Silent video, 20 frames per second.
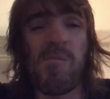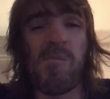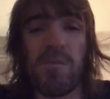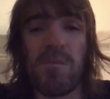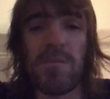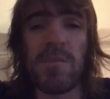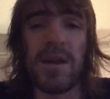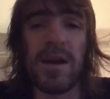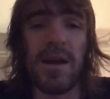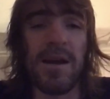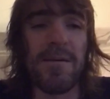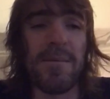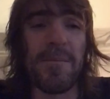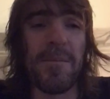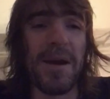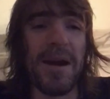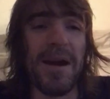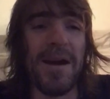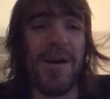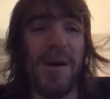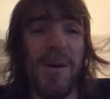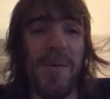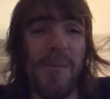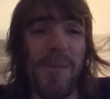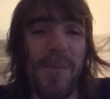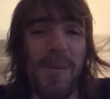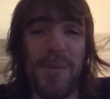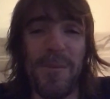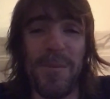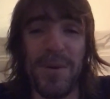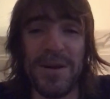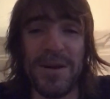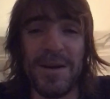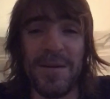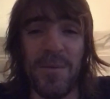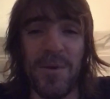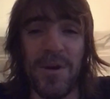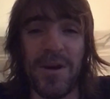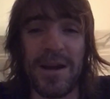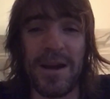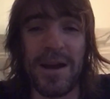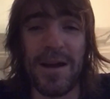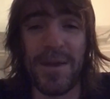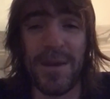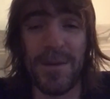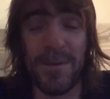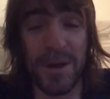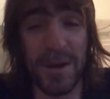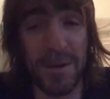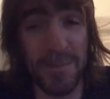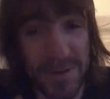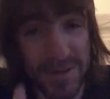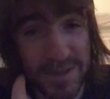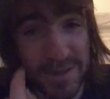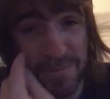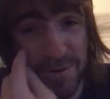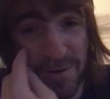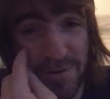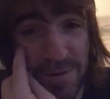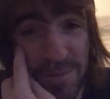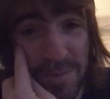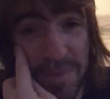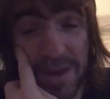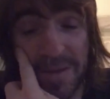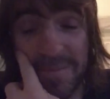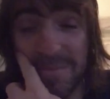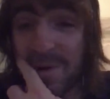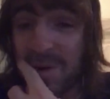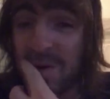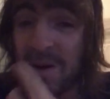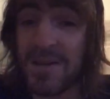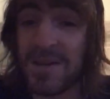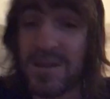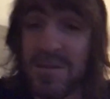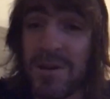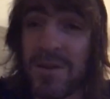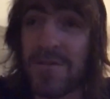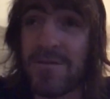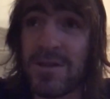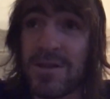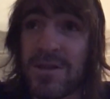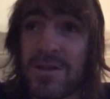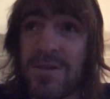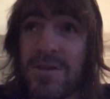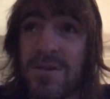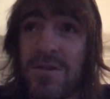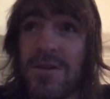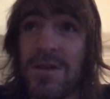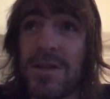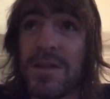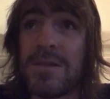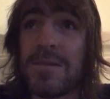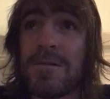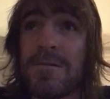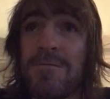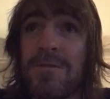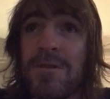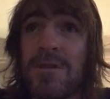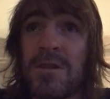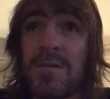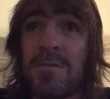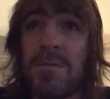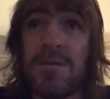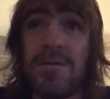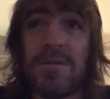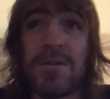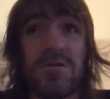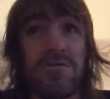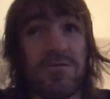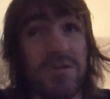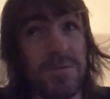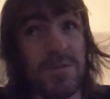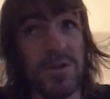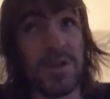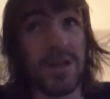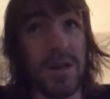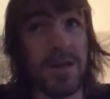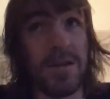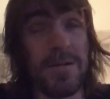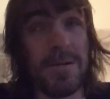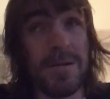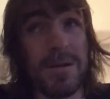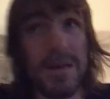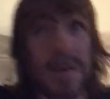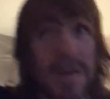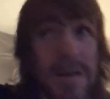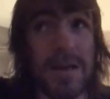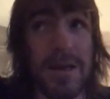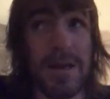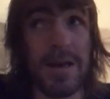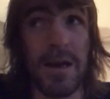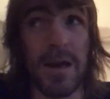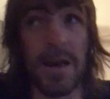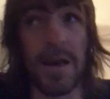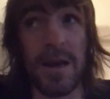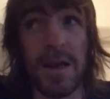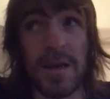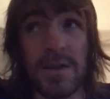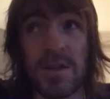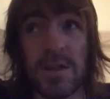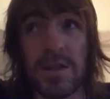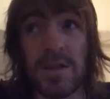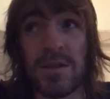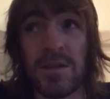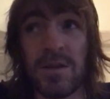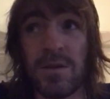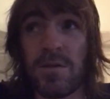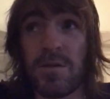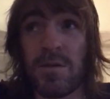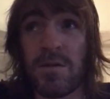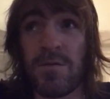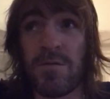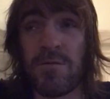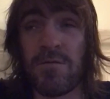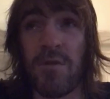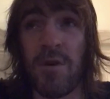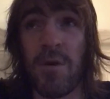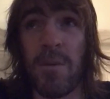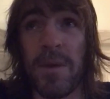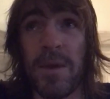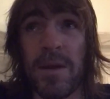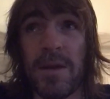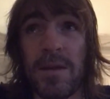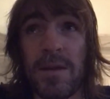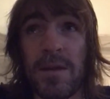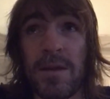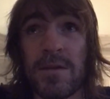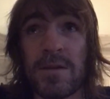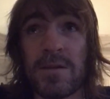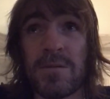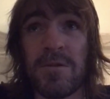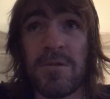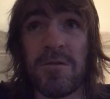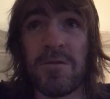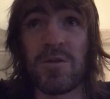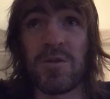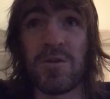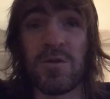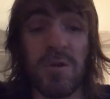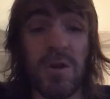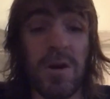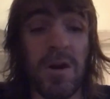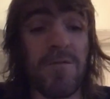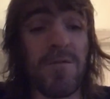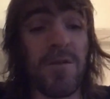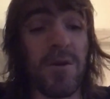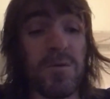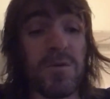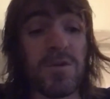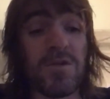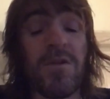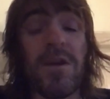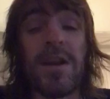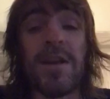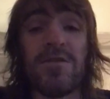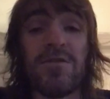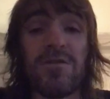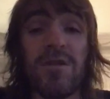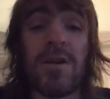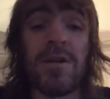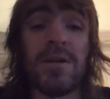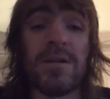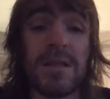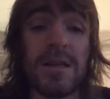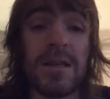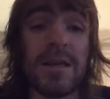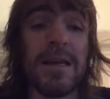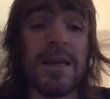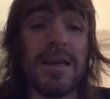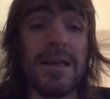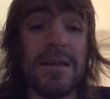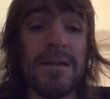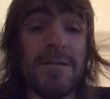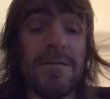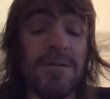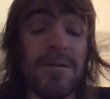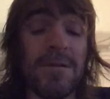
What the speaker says: But it didn't work out that way. I met some lovely people, heard some lovely stories, read some lovely scripture, and actually took from it the spiritual life I was already trying to lead.